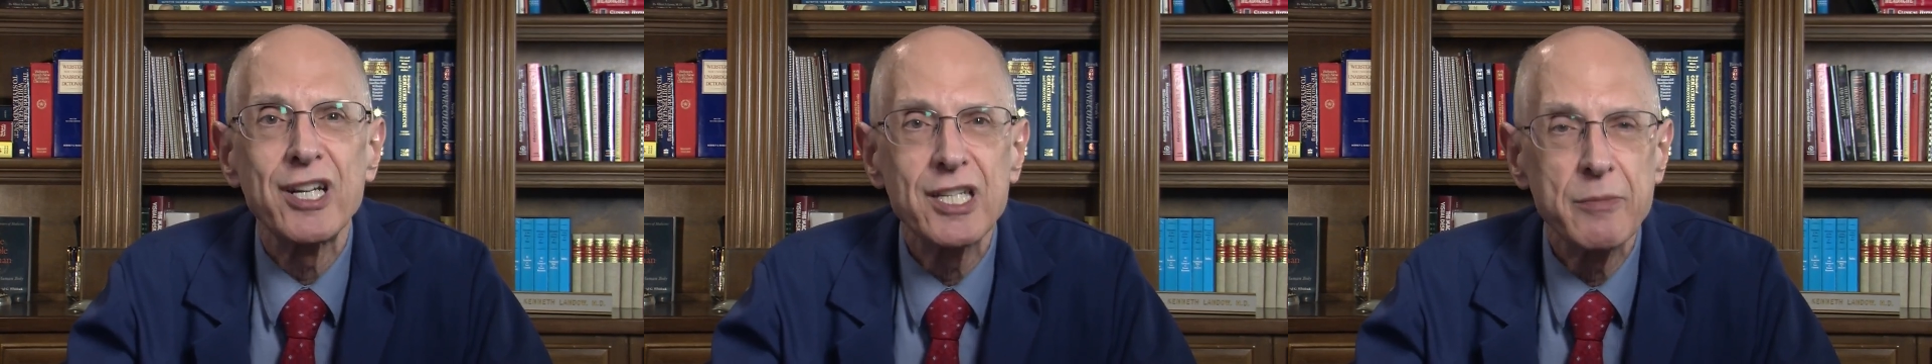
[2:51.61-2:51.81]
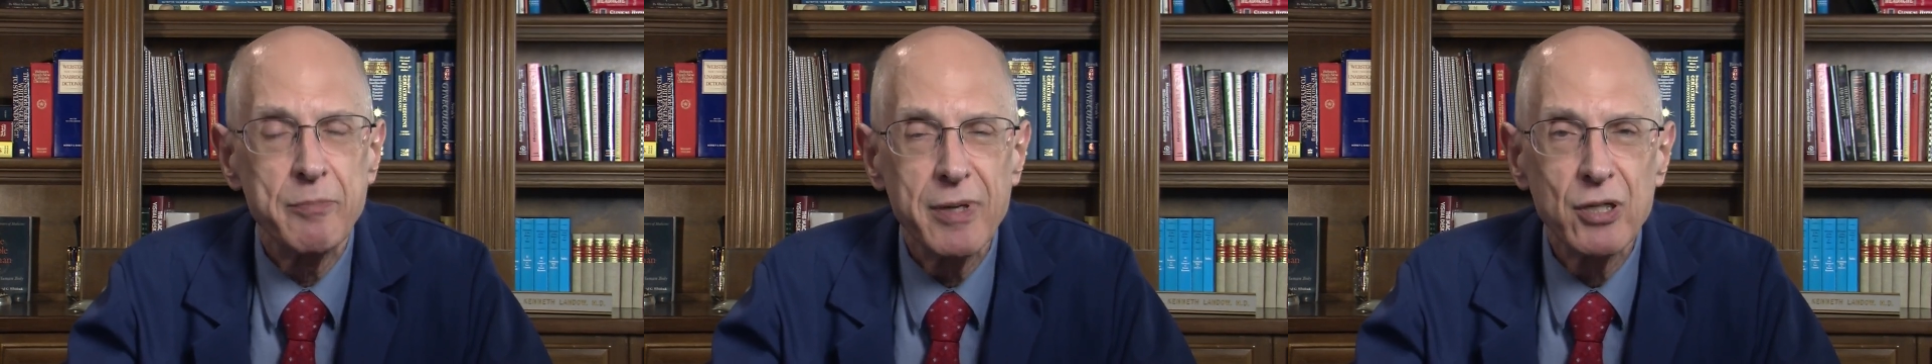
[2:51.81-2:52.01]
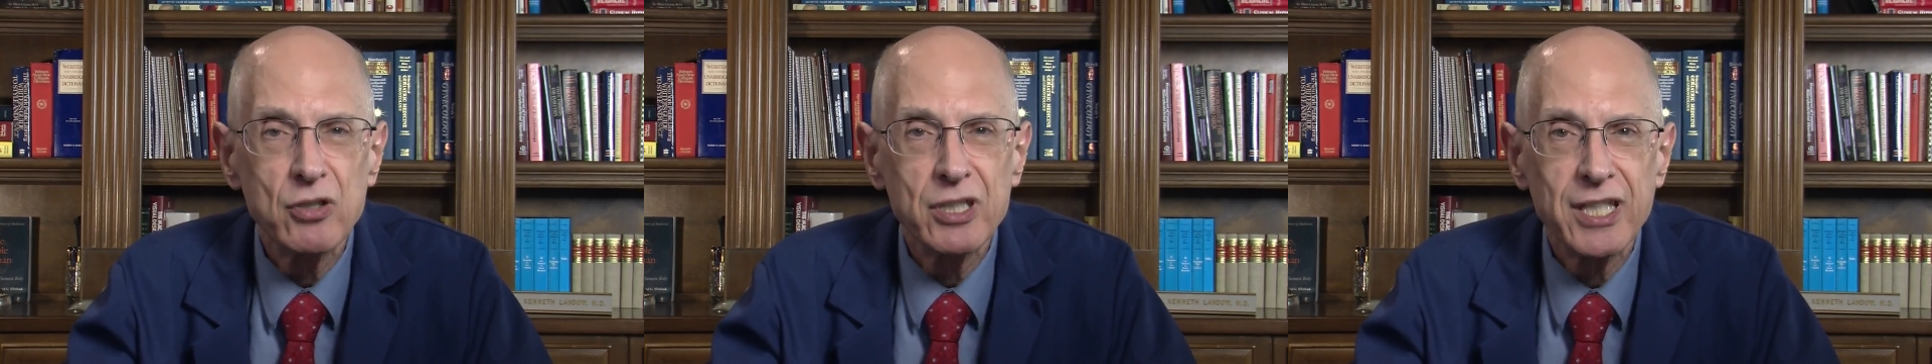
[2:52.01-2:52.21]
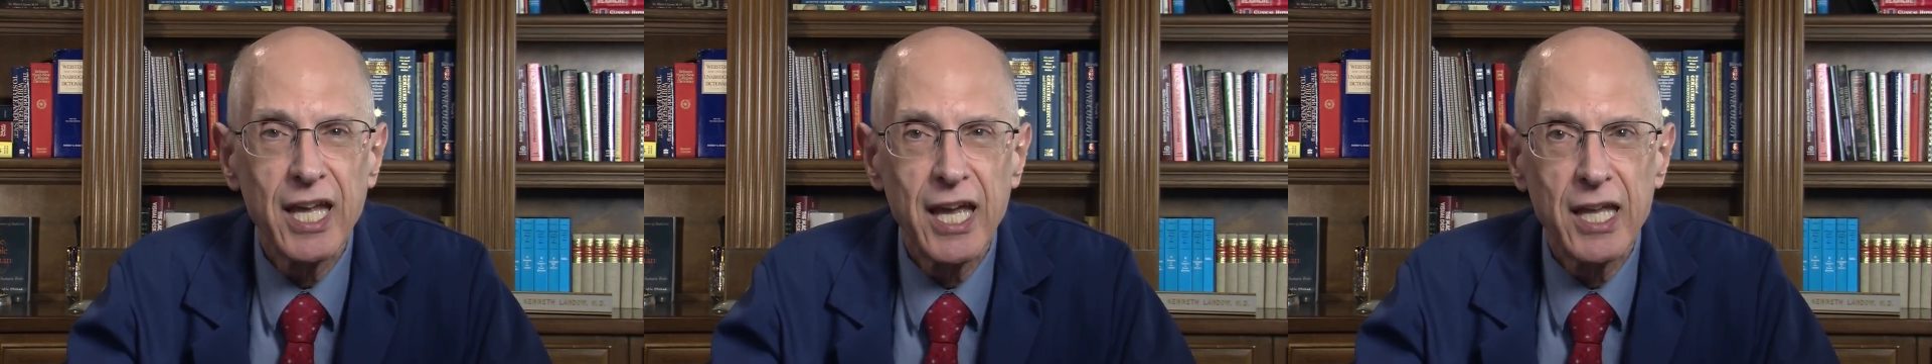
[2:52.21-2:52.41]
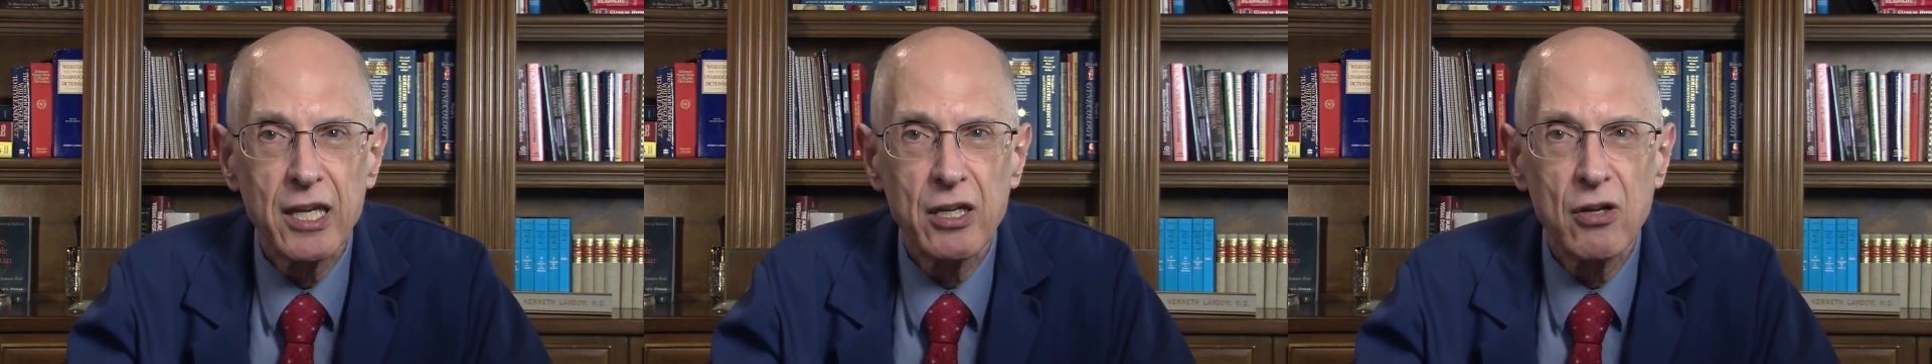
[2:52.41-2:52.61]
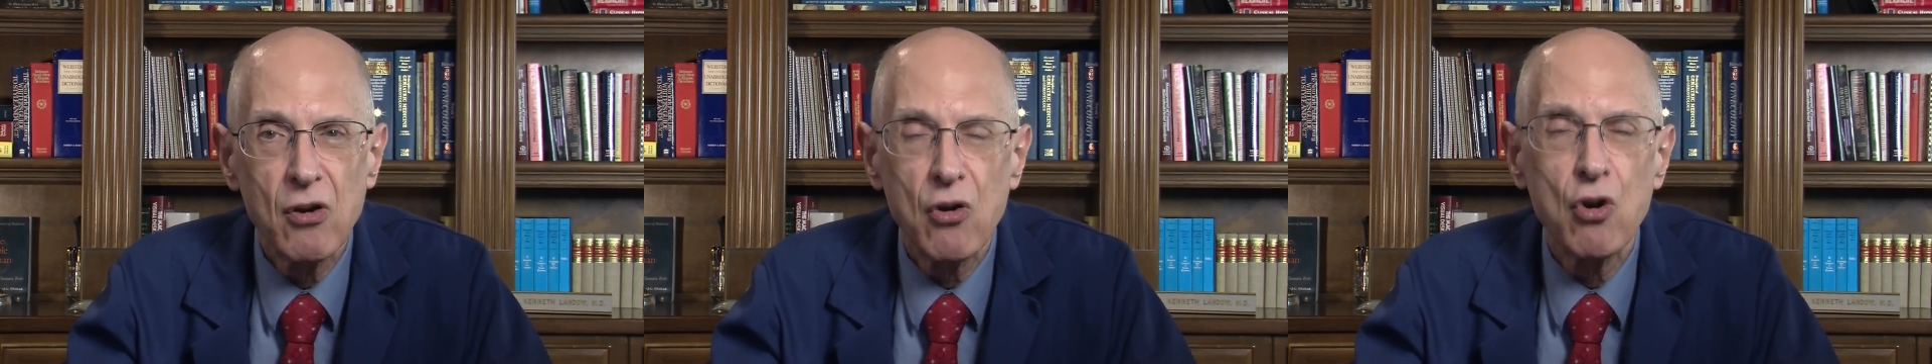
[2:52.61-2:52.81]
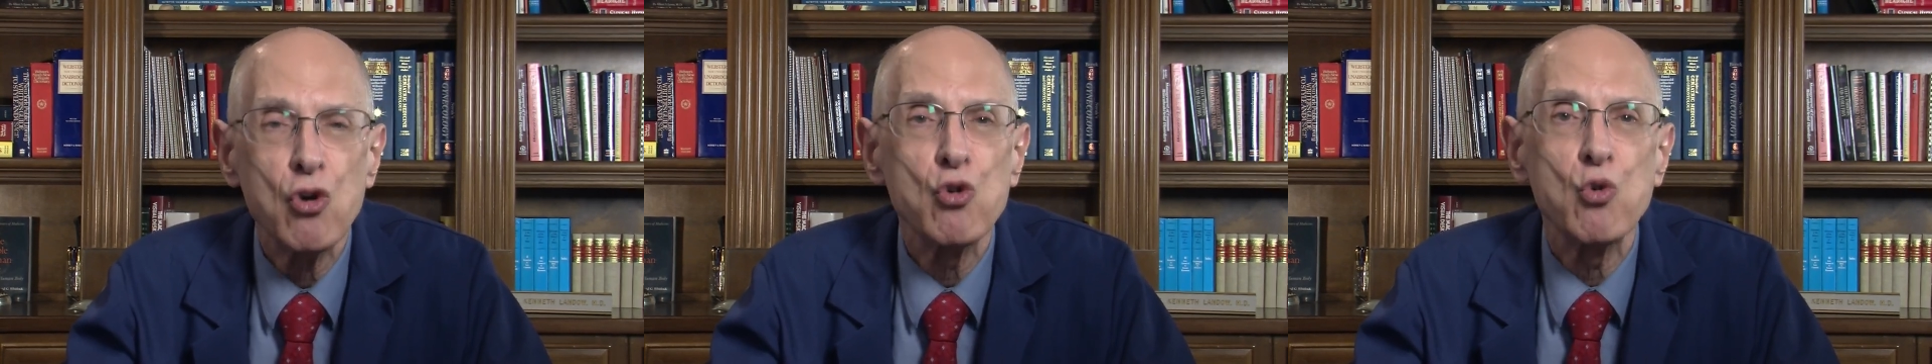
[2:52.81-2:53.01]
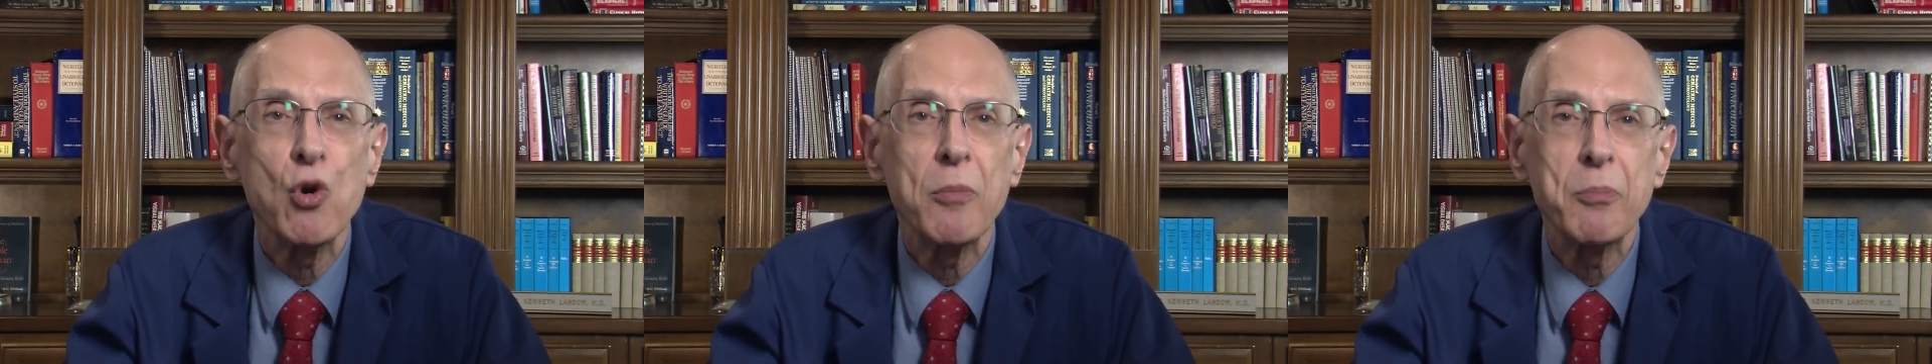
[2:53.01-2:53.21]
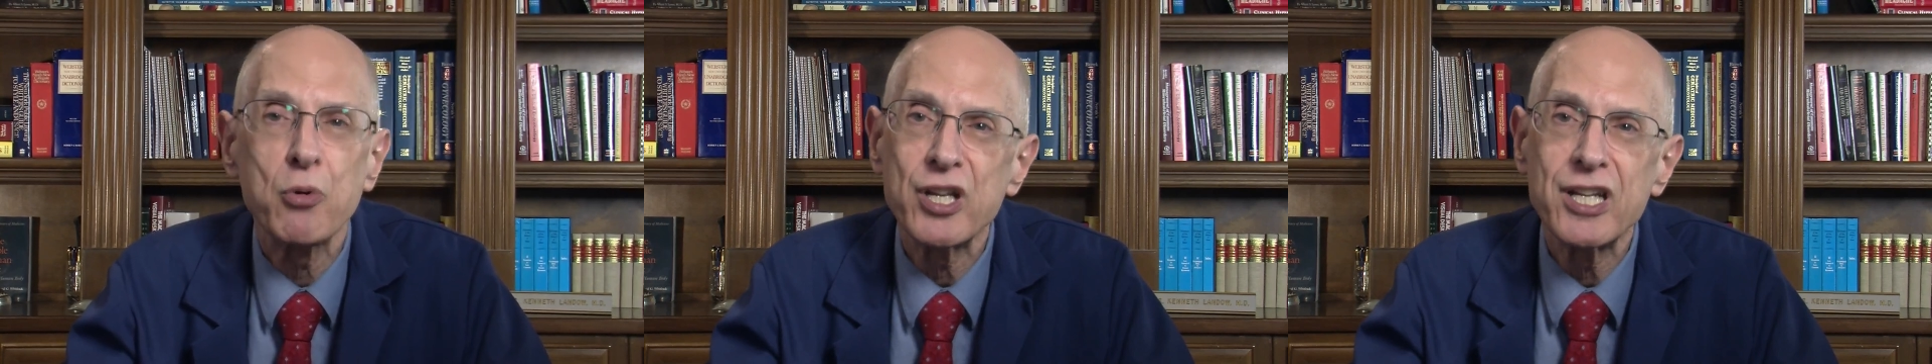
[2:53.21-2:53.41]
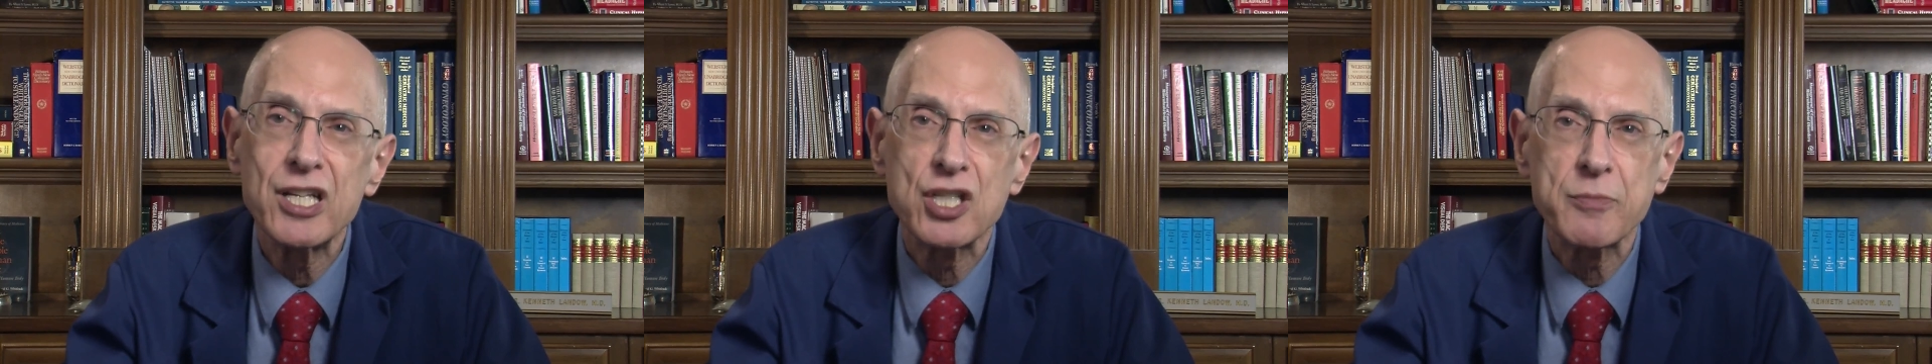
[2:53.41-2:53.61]
debilitated or who are
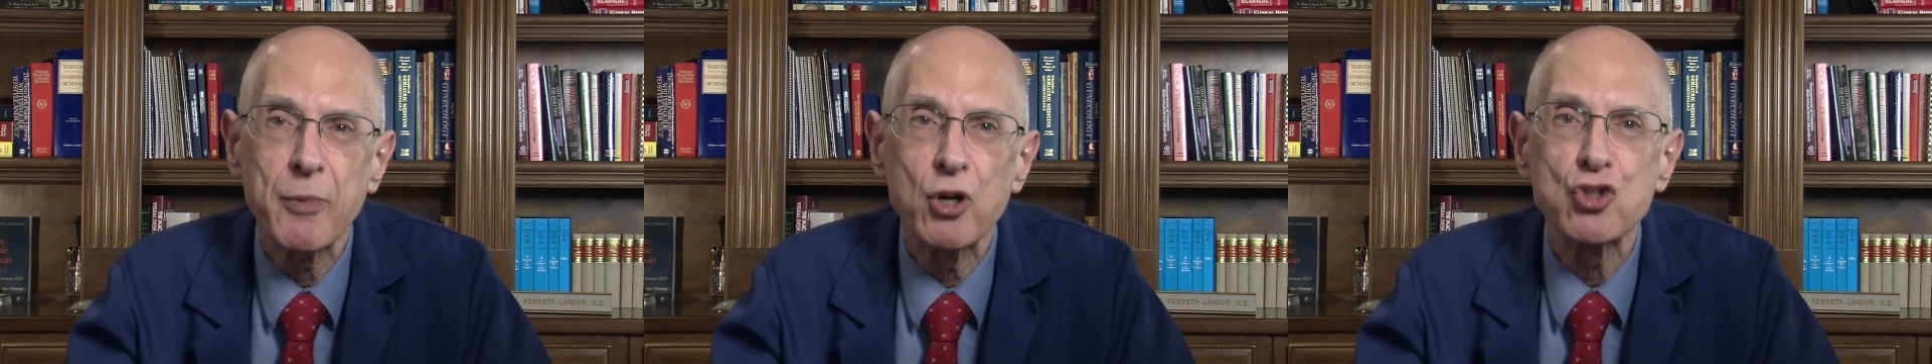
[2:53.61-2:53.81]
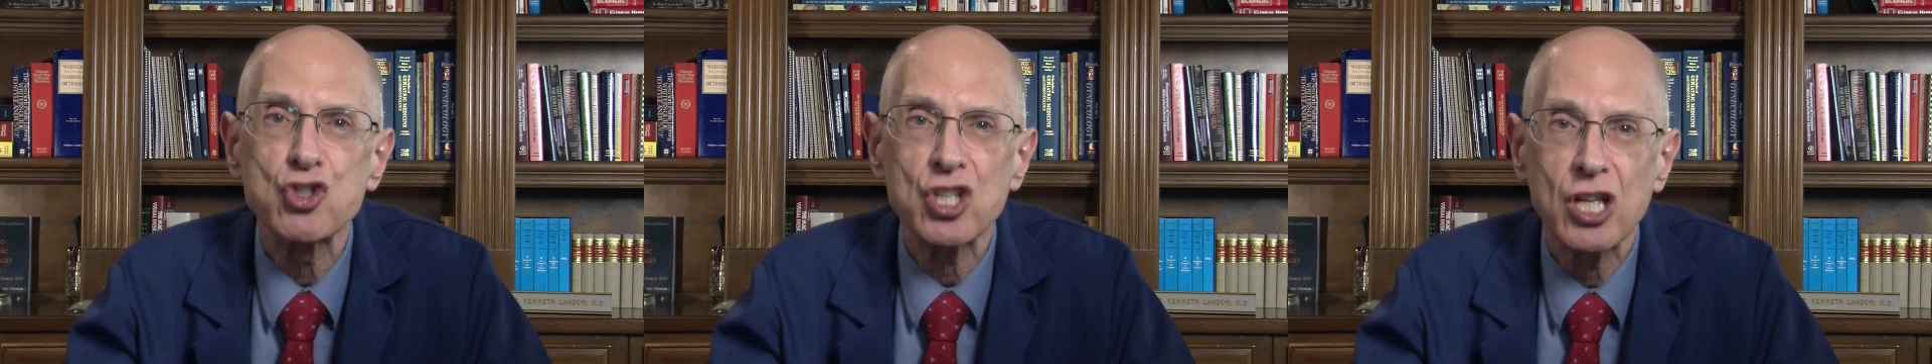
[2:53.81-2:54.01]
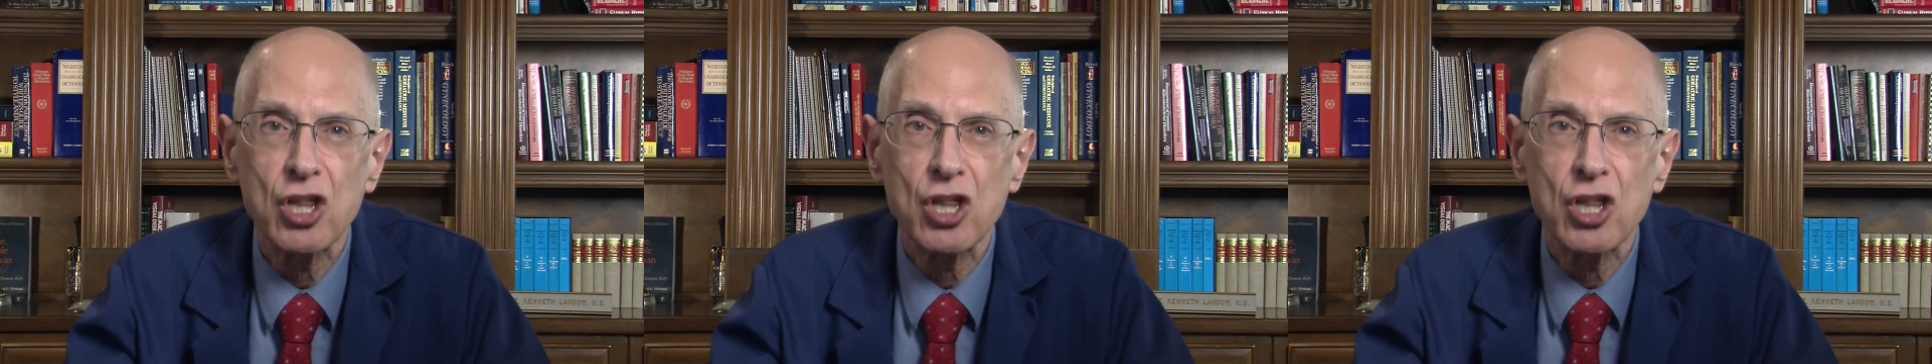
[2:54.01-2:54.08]
predisposed